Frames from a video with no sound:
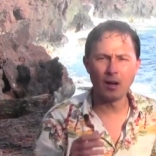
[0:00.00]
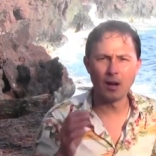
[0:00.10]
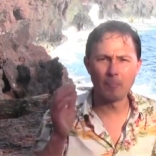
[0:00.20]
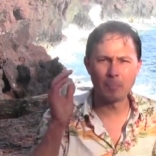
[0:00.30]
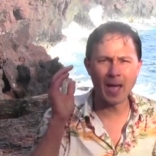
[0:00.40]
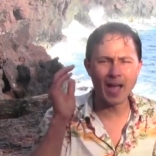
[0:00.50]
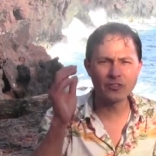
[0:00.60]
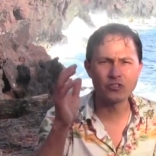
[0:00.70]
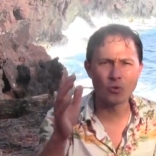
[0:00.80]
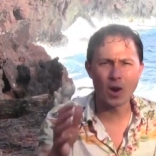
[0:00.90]
uh,
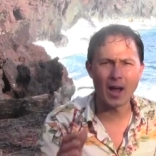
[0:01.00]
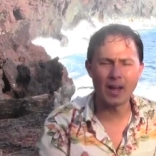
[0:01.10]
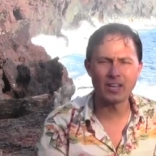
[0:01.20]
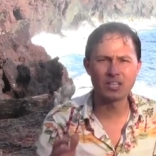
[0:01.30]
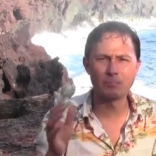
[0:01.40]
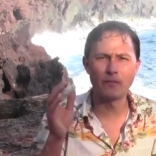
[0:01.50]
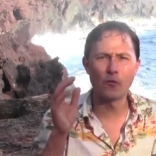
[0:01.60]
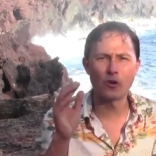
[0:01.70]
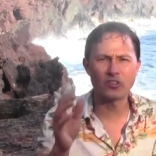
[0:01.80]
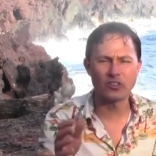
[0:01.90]
pasteurized
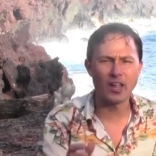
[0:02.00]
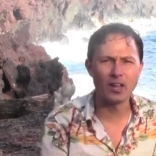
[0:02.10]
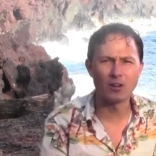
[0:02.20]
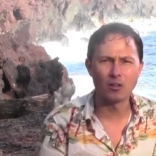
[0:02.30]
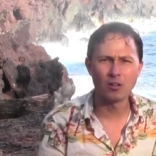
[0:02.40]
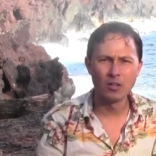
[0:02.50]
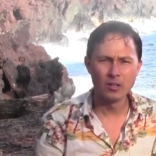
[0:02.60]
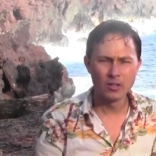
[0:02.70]
before sale,